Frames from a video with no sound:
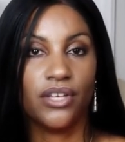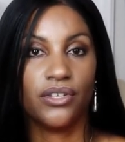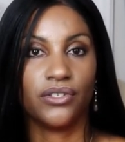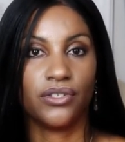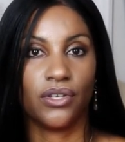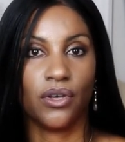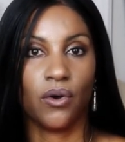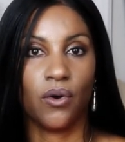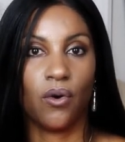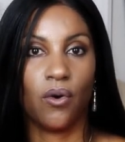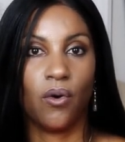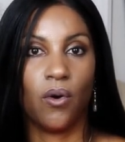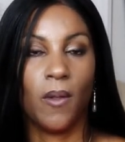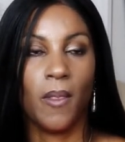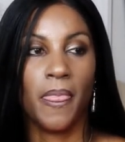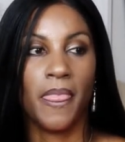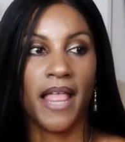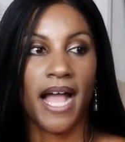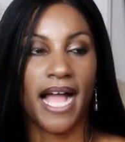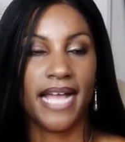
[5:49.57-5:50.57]
so
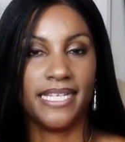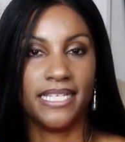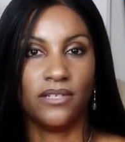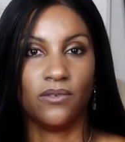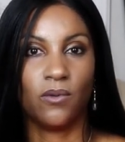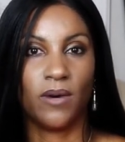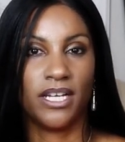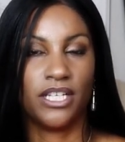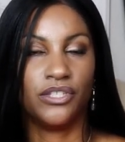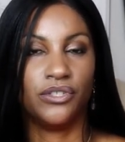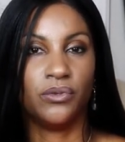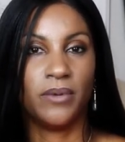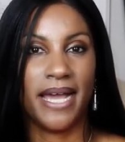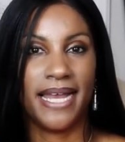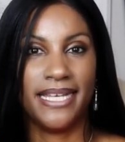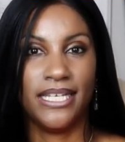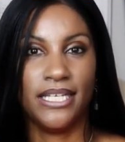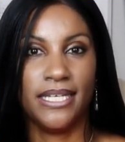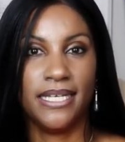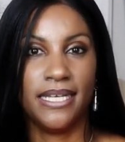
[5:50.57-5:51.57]
I didn't want to do
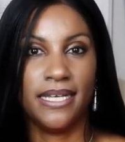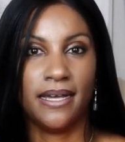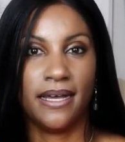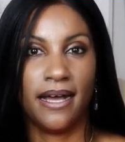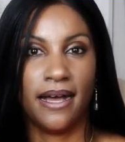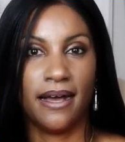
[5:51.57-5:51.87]
any